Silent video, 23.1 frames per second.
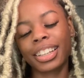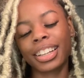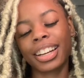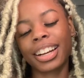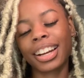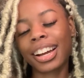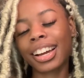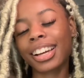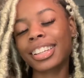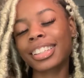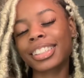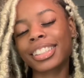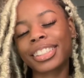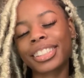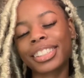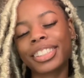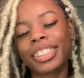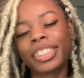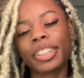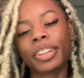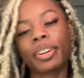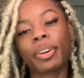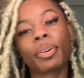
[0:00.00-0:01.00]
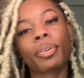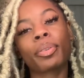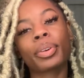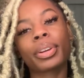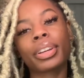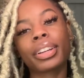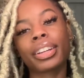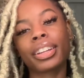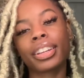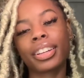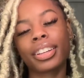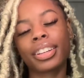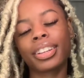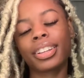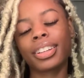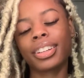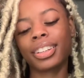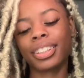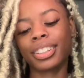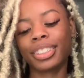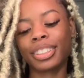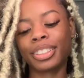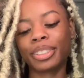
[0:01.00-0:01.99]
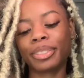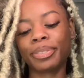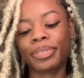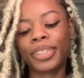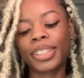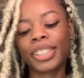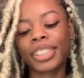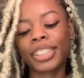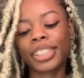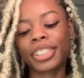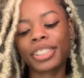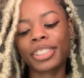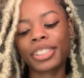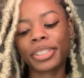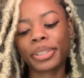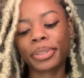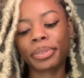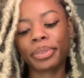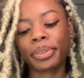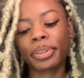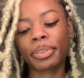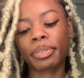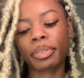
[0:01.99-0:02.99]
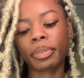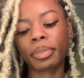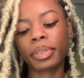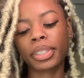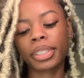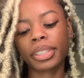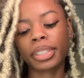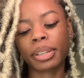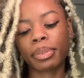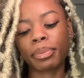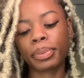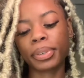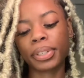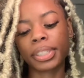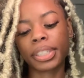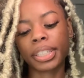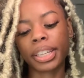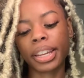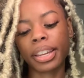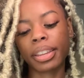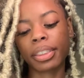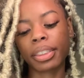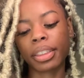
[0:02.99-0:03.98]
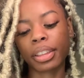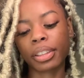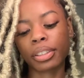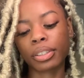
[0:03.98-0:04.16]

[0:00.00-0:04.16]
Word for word: hi to your general reading. Um, this is your general reading from December 10th